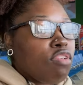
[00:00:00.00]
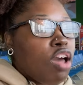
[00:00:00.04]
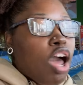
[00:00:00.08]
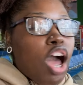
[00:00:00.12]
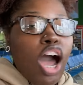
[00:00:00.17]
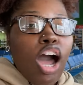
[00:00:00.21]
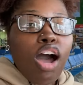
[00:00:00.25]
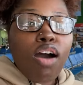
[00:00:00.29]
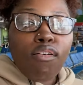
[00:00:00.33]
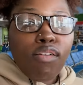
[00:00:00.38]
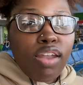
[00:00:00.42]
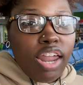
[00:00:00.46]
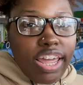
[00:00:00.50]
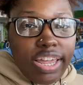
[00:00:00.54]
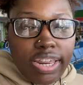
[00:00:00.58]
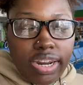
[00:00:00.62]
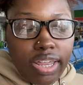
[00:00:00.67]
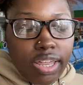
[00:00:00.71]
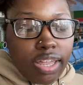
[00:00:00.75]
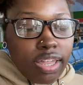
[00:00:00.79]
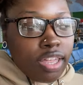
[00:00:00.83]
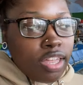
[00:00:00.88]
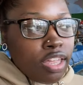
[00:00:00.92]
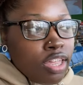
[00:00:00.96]
I don't like
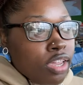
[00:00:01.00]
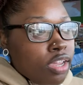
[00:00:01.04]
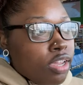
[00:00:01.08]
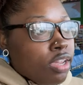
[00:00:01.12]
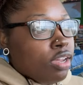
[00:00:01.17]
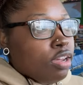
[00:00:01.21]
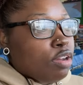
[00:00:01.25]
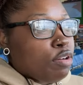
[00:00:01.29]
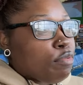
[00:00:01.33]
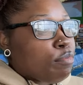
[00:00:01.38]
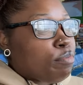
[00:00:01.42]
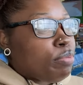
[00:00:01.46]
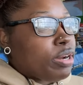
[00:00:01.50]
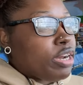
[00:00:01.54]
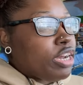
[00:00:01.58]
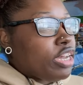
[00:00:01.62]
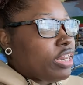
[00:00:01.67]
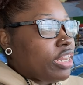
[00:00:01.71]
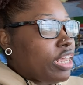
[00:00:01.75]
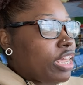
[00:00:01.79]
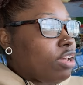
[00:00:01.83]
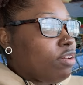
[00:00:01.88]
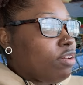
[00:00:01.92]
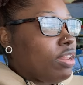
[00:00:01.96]
that but
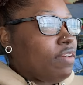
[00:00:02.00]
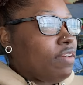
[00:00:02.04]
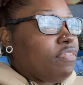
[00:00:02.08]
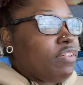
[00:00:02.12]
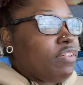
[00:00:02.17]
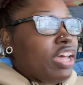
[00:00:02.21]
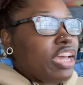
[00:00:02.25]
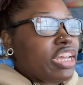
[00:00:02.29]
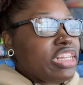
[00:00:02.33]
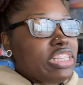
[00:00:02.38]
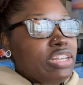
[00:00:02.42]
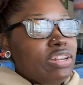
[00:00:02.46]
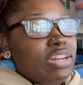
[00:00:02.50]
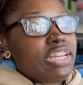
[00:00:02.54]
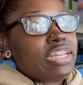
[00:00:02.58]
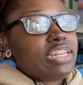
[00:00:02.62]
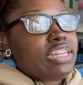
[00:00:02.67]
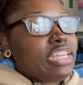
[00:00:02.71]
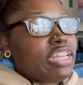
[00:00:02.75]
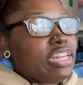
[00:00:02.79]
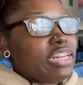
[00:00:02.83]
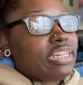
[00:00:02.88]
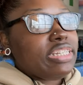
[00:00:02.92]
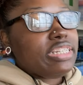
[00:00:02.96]
they on their flight so they
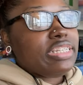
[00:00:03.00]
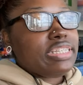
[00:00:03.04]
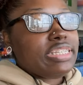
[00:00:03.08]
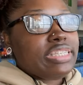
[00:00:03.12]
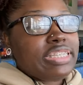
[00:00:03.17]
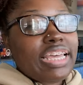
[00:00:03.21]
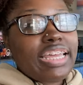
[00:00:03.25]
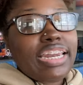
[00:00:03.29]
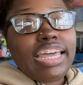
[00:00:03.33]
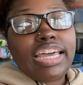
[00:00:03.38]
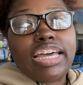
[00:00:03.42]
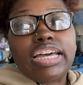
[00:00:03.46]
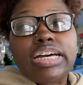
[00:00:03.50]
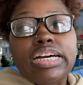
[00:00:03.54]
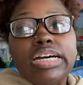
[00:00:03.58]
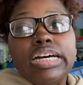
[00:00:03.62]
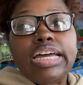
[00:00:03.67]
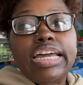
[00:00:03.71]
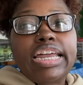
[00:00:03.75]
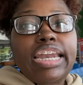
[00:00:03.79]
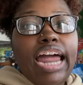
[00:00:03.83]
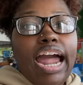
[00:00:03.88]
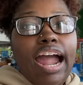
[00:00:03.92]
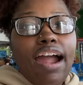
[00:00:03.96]
needless to say they good
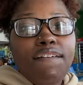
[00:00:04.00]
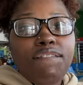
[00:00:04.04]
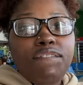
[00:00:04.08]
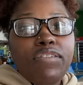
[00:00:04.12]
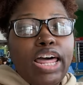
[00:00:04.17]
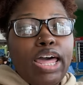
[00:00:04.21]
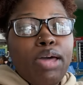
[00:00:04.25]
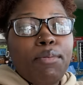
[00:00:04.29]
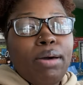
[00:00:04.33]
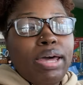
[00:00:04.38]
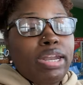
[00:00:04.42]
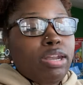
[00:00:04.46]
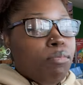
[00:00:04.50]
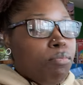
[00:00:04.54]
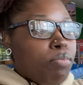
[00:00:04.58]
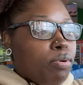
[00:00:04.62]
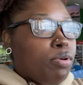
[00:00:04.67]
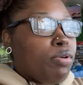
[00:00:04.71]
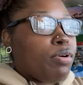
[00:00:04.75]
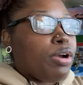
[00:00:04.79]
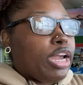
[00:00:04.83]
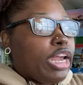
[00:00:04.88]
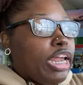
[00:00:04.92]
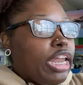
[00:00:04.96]
and our flight about to
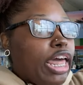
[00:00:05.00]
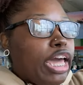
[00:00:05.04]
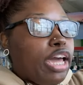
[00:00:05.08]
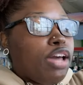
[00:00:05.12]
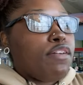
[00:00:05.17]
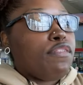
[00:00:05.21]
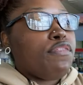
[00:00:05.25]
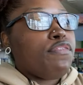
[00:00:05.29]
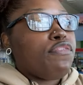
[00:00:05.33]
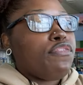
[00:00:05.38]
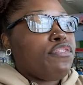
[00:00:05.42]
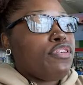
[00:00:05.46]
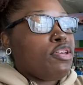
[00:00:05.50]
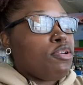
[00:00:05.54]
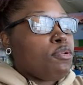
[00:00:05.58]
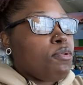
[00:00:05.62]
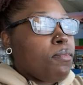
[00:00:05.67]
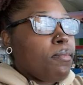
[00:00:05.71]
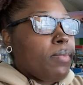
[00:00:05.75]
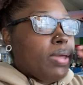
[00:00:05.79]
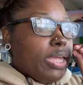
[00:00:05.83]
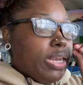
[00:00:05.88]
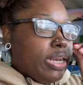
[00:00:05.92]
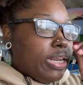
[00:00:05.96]
board in like a few
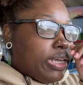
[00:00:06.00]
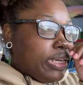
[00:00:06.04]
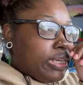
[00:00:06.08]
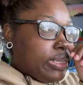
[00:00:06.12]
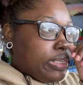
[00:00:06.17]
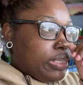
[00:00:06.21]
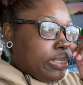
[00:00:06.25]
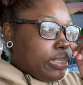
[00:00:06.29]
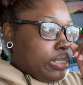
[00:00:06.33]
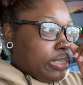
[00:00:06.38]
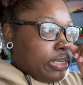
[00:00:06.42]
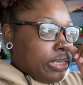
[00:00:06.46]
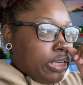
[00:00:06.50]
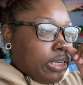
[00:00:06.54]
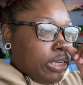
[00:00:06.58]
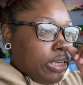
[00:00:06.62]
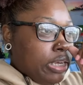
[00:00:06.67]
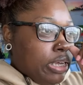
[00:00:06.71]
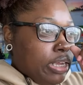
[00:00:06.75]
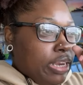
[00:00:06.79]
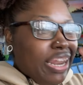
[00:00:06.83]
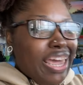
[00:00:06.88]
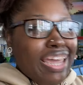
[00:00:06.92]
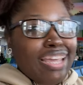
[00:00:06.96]
minutes
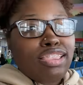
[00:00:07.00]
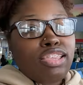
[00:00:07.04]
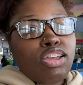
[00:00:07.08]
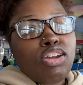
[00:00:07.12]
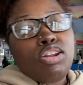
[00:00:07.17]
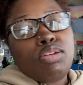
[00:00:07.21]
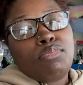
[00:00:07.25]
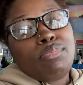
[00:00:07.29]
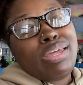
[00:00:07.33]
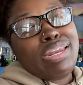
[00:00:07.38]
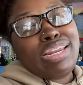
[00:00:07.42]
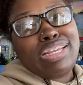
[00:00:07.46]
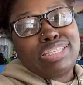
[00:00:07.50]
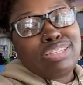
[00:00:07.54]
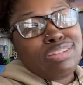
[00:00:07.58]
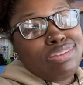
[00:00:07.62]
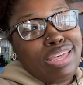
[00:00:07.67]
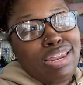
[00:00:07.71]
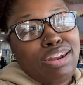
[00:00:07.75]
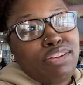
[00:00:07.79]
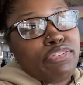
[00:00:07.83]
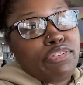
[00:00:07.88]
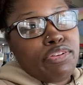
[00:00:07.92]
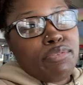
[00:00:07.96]
like 30 minutes so
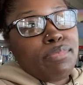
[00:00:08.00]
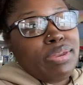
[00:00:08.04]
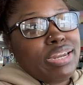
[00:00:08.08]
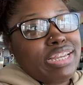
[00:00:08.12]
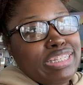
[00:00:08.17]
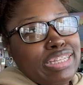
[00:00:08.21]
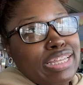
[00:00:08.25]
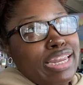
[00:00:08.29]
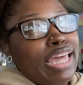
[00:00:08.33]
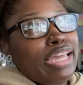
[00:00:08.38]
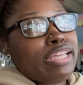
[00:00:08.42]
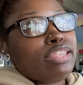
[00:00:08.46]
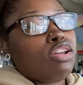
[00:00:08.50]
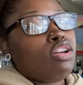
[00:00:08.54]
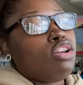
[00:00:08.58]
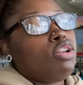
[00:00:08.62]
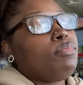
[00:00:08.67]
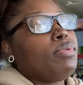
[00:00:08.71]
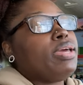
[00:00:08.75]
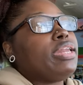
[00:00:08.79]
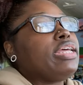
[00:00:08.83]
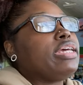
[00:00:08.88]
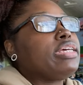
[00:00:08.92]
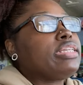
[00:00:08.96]
not a few minutes in like 30
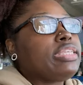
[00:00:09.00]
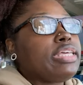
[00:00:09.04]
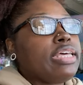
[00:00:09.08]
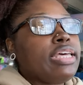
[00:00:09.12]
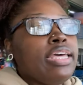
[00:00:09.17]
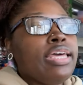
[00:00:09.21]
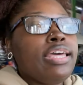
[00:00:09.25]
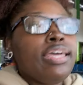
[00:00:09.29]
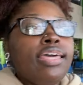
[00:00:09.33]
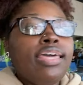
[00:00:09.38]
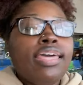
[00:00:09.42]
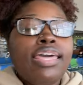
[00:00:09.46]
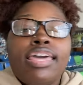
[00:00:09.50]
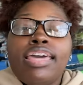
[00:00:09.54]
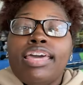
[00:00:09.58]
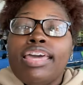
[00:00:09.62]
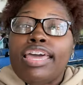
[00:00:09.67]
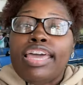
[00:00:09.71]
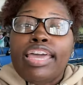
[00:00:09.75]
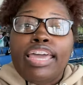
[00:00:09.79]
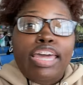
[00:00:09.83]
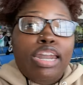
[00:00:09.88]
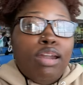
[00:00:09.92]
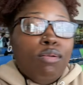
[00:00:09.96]
minutes
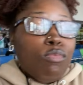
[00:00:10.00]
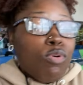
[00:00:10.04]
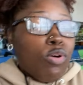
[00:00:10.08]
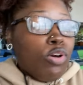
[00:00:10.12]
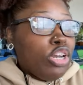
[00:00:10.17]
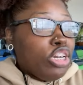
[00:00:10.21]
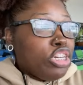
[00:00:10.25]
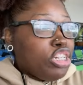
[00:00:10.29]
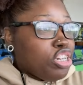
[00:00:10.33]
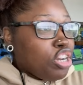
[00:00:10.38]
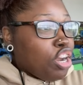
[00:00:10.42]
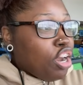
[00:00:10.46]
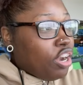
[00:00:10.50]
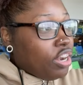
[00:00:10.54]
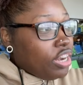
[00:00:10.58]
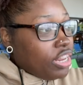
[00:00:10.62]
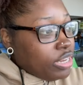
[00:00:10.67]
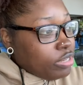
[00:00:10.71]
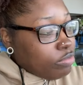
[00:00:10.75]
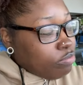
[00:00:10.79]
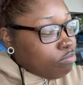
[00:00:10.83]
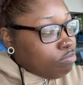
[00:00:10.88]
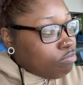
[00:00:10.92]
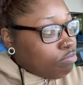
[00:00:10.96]
and i'm going to
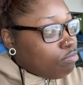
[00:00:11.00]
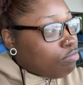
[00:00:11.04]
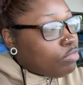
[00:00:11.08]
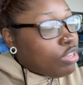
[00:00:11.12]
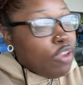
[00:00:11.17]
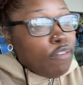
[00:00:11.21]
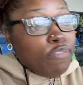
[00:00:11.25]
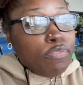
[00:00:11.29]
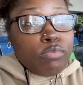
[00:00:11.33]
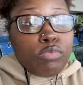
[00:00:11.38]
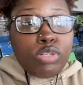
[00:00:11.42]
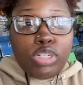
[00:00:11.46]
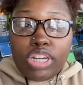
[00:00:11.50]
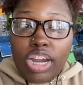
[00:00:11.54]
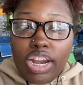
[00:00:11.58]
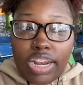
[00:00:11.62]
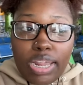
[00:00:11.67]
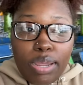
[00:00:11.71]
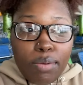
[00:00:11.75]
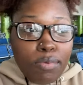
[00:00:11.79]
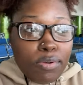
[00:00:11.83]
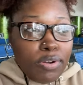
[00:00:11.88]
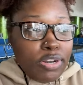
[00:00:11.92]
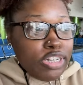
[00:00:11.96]
charlotte then from charlotte
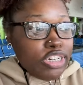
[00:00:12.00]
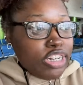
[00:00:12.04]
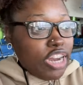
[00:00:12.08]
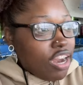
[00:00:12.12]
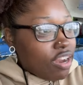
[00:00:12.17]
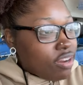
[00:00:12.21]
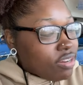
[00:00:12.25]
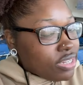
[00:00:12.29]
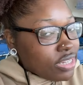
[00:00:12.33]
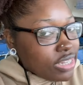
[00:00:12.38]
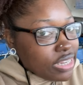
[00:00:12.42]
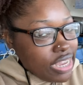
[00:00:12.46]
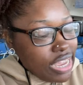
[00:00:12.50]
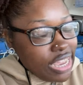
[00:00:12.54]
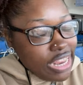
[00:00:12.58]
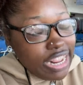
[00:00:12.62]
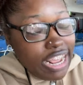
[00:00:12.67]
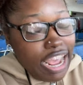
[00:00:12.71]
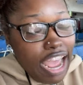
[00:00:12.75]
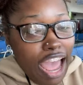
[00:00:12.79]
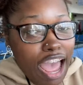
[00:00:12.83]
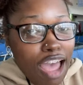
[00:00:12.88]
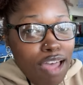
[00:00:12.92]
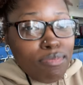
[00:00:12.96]
i'm going to jersey
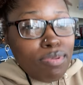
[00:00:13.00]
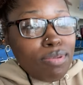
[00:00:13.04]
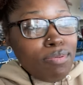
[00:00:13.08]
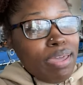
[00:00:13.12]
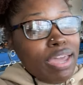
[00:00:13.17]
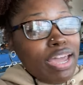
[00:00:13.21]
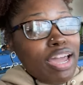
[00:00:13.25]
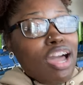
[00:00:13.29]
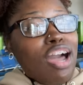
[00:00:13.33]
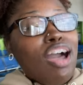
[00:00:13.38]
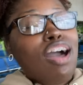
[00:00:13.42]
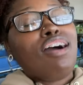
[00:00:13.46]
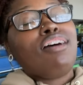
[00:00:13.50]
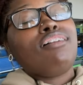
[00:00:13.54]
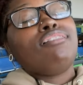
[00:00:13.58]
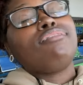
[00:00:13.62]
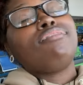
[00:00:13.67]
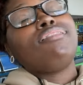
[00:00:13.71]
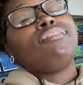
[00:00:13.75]
and i'll be back home